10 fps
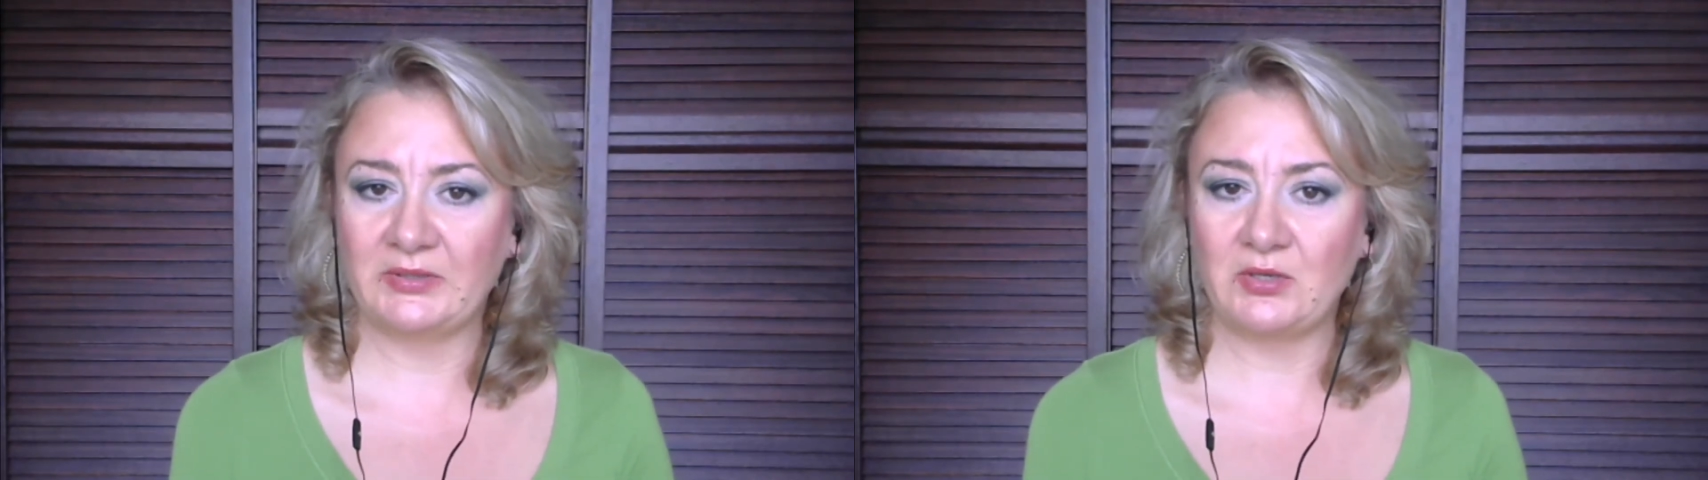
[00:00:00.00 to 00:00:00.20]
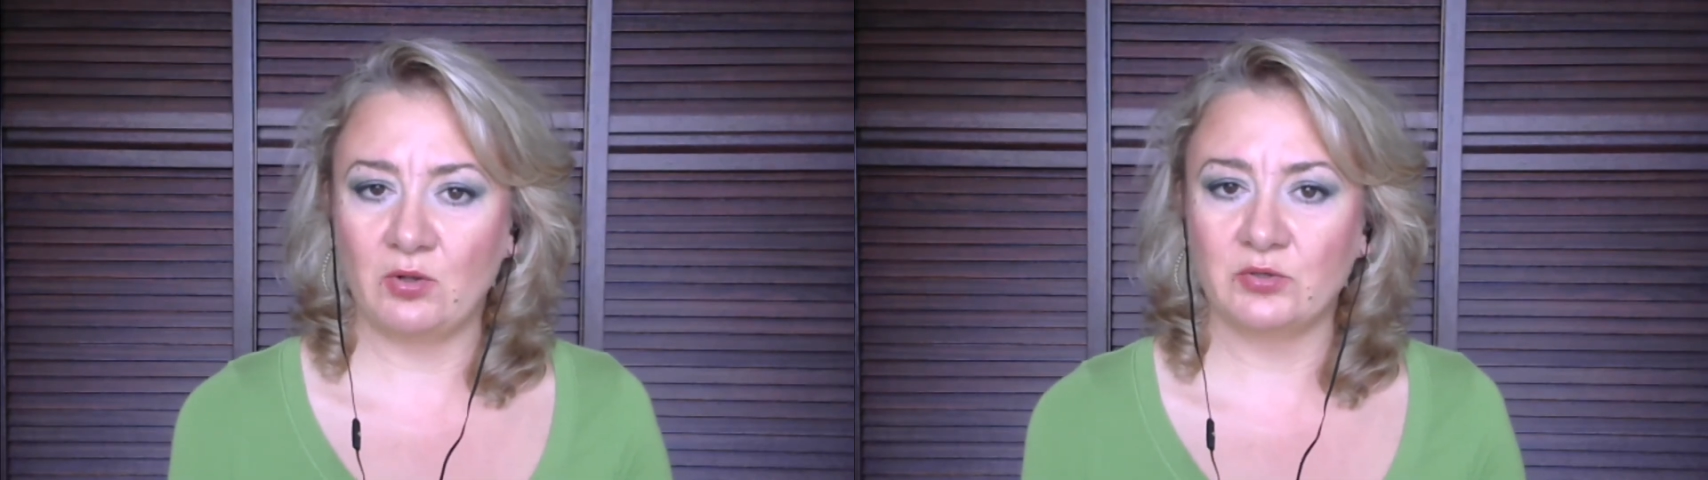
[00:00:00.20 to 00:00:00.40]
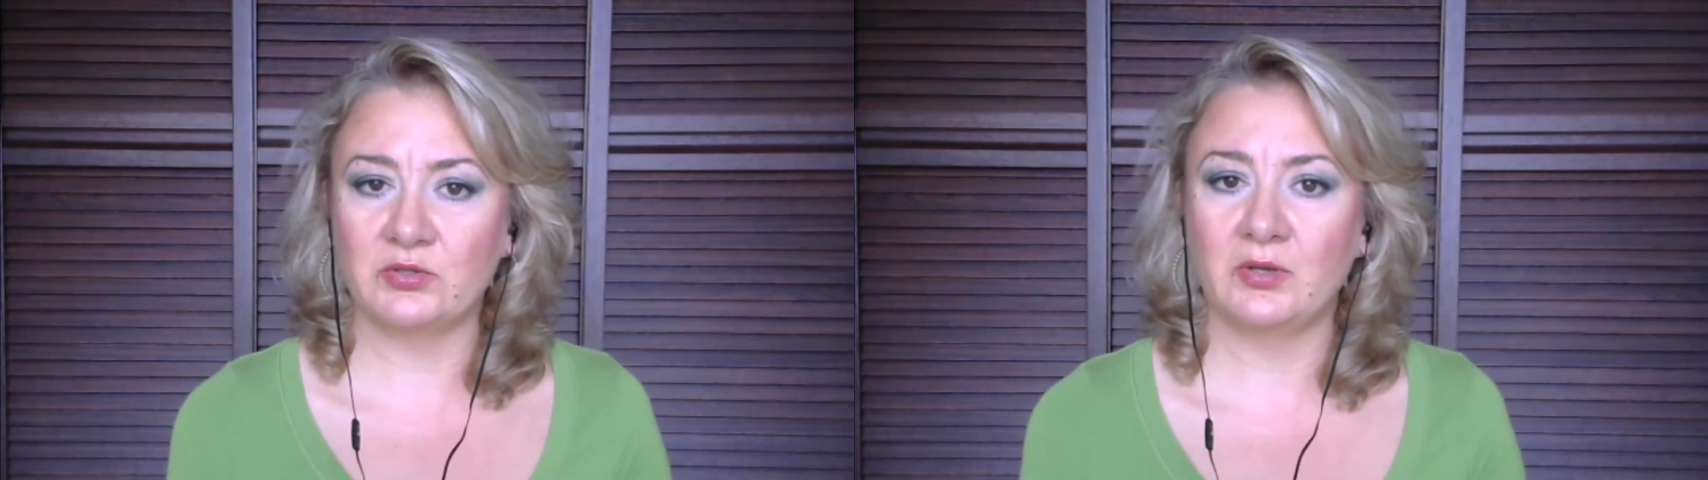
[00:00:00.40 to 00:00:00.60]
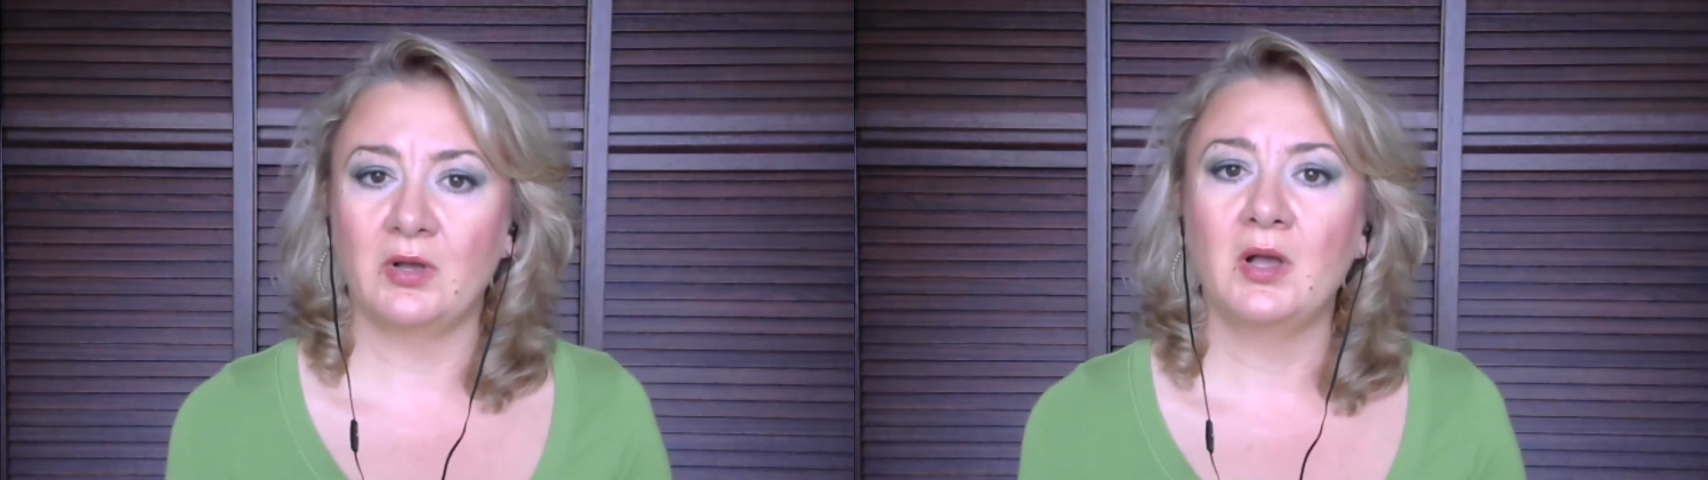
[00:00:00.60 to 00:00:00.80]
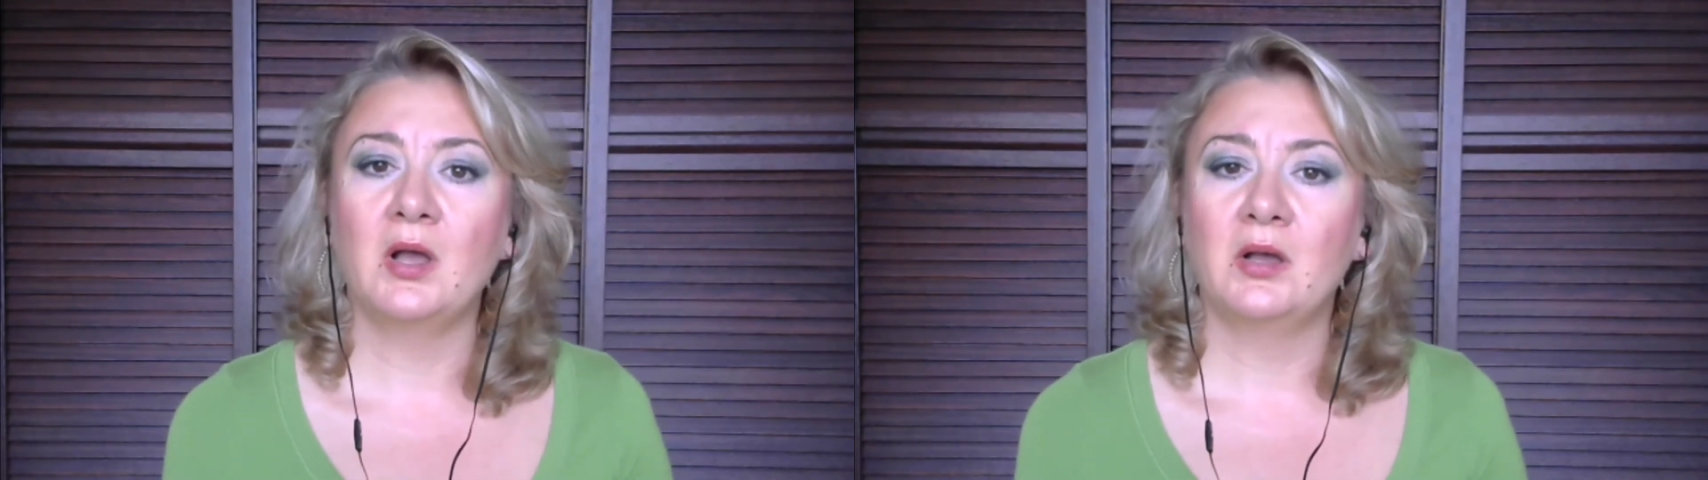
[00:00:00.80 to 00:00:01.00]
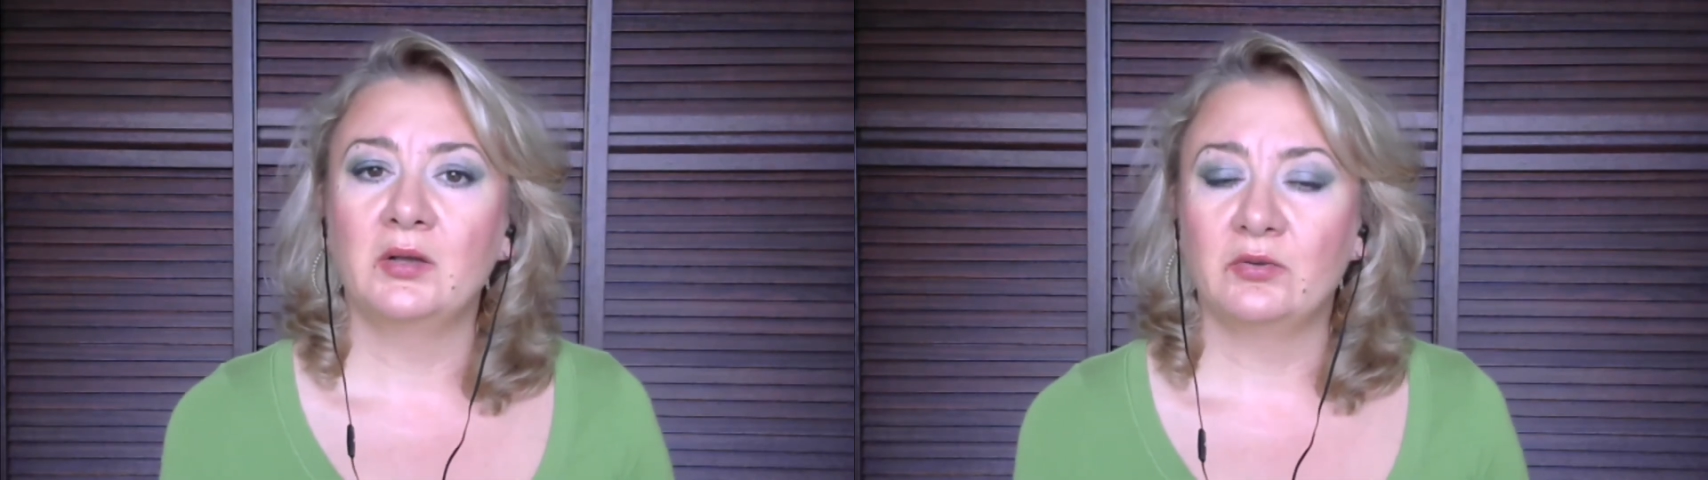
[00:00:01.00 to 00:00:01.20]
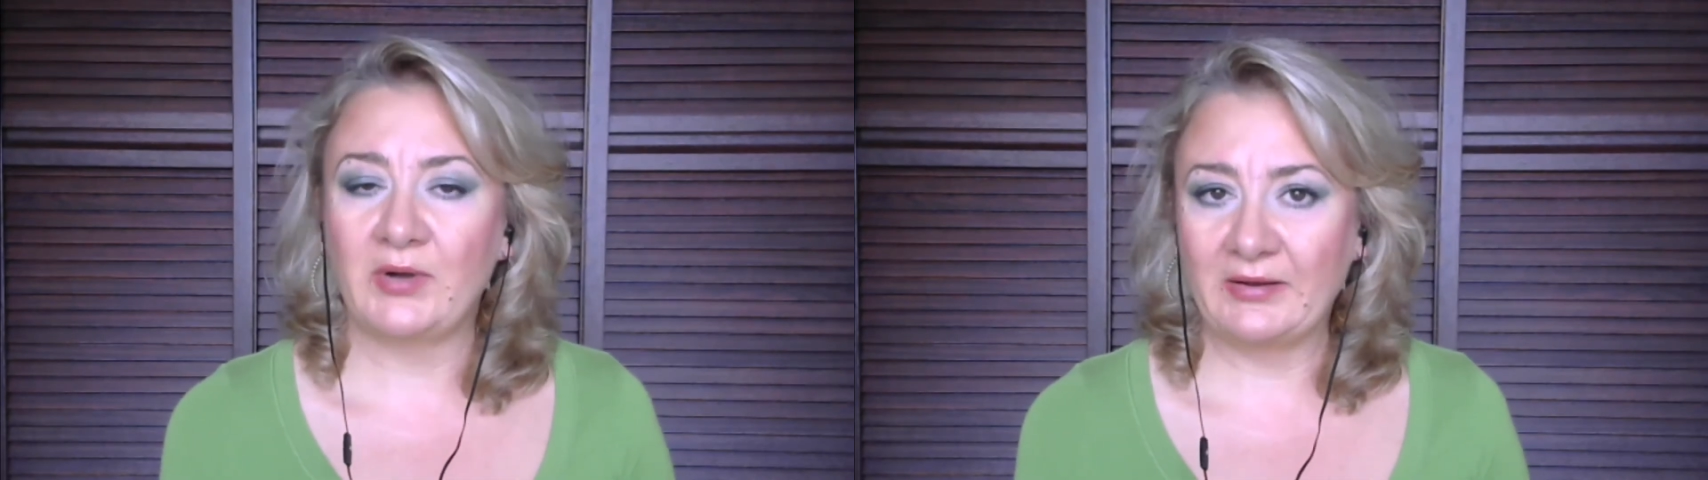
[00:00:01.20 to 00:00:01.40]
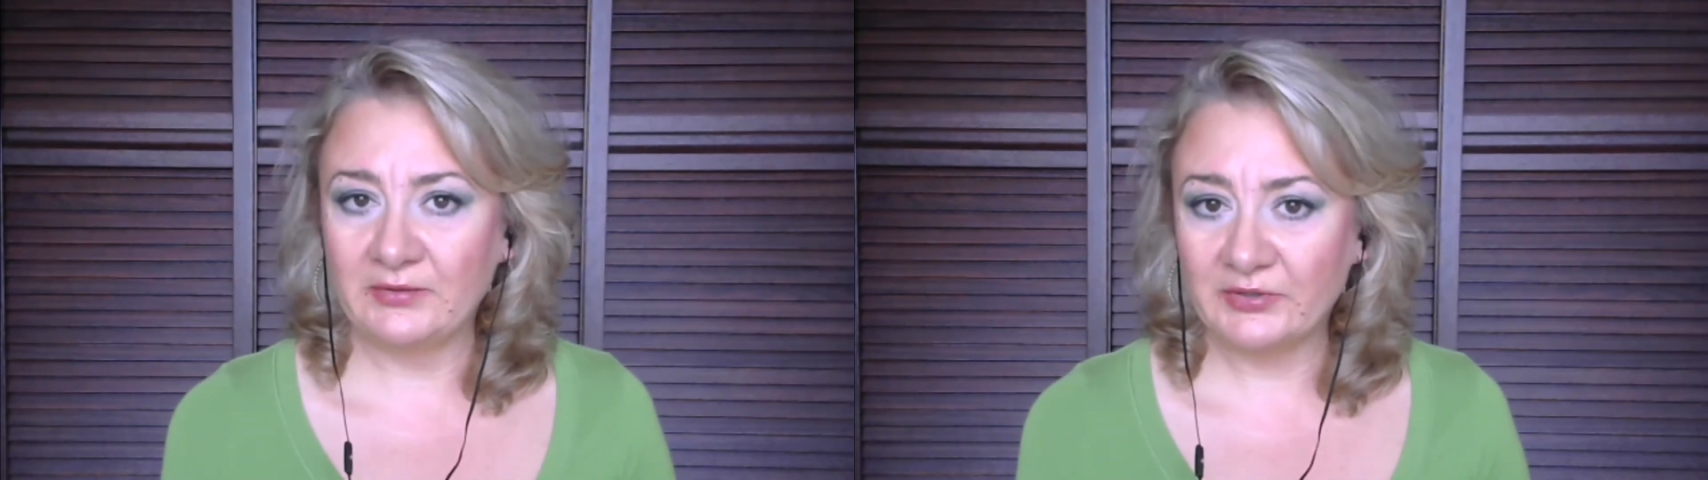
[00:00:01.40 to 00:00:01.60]
but also
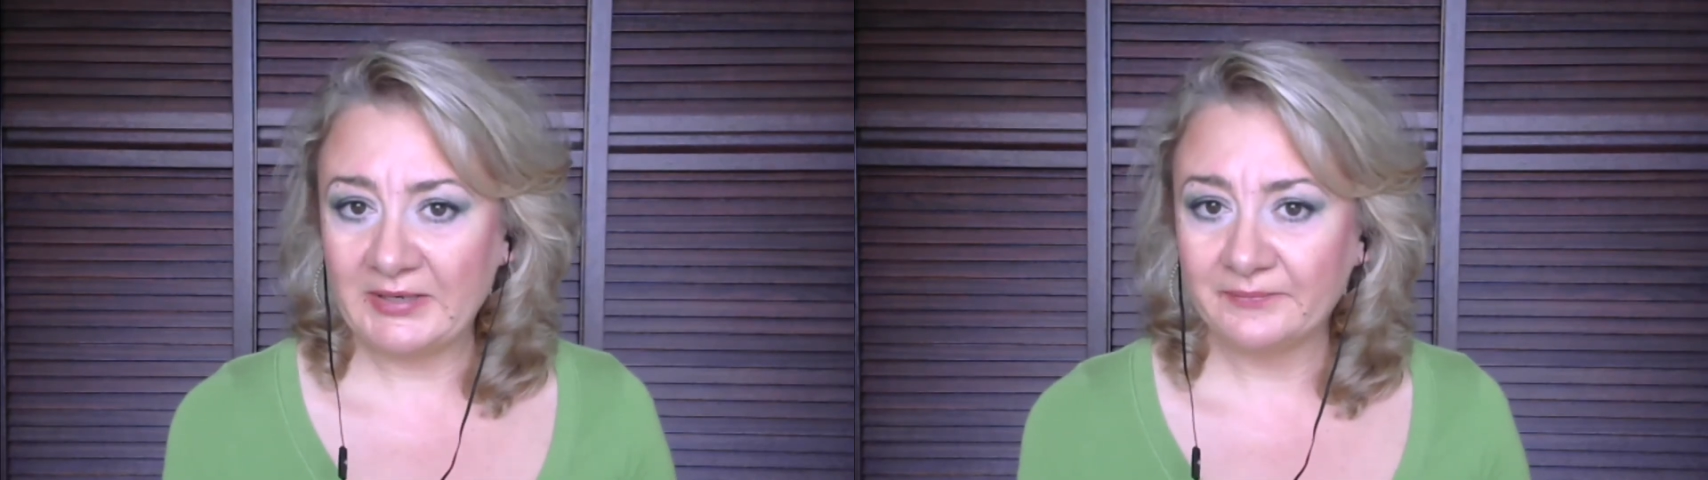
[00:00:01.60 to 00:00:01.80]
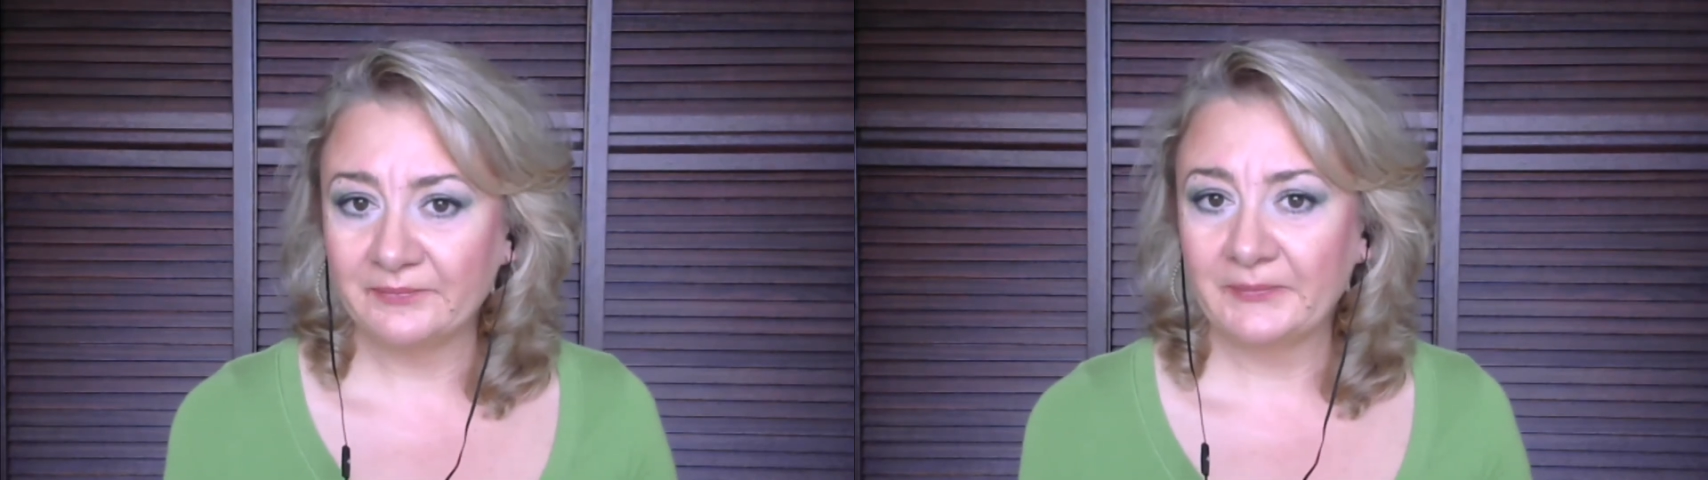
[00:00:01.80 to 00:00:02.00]
rivalry,